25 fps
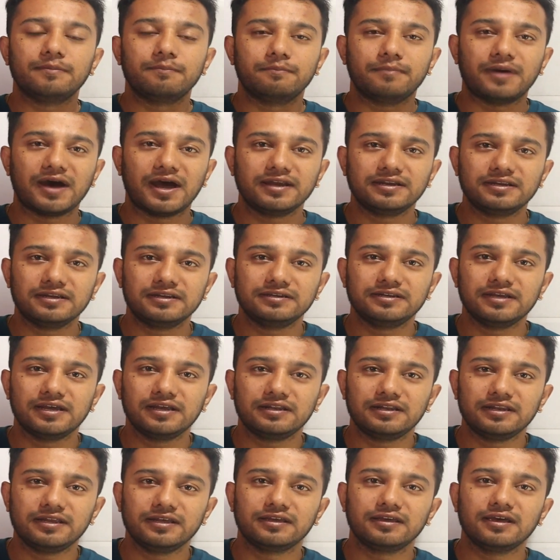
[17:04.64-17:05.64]

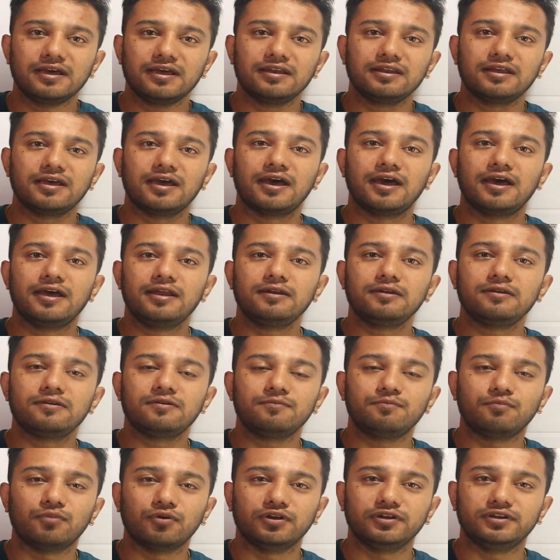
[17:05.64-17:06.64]
bidentate ligand, and
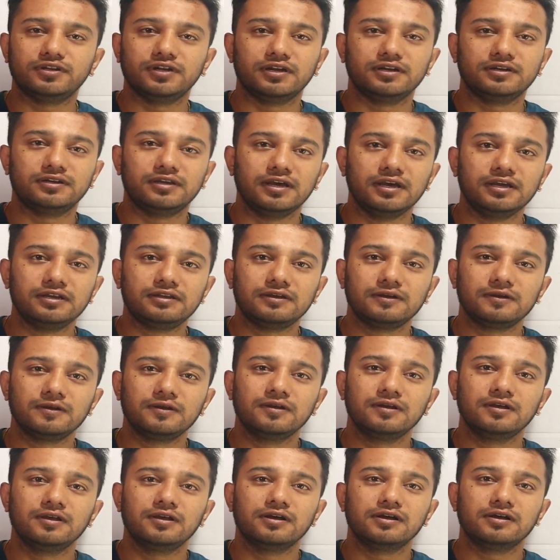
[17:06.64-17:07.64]
polydentate
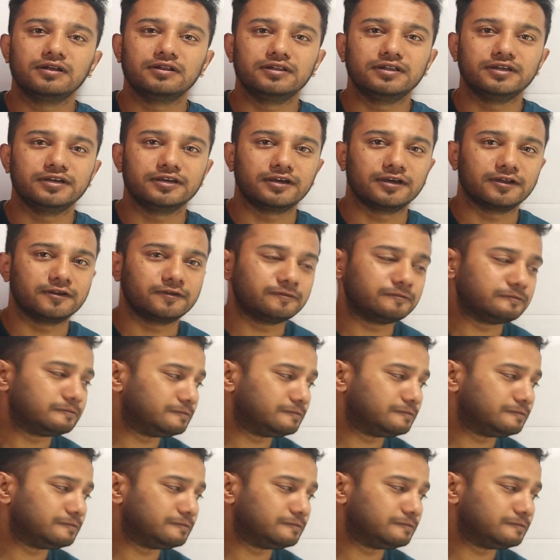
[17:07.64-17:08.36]
ligand.